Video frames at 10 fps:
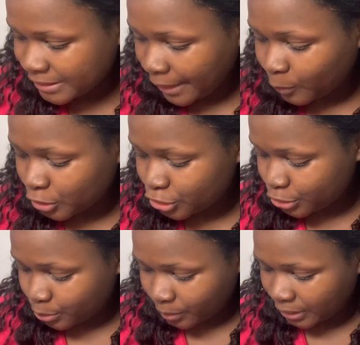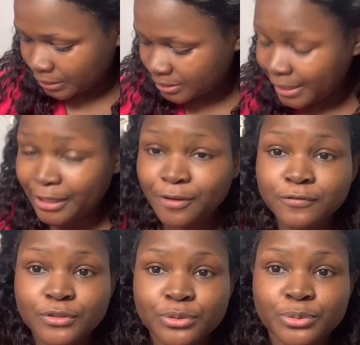thing I want to do is I love
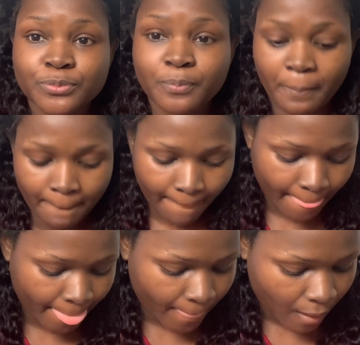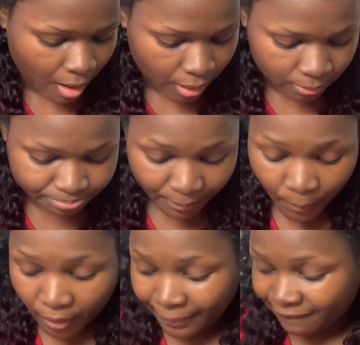to
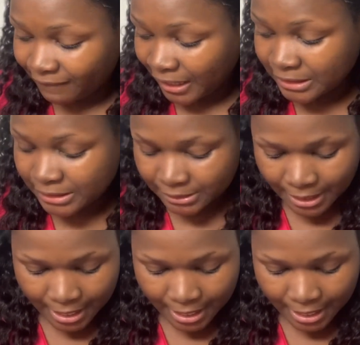prepare my face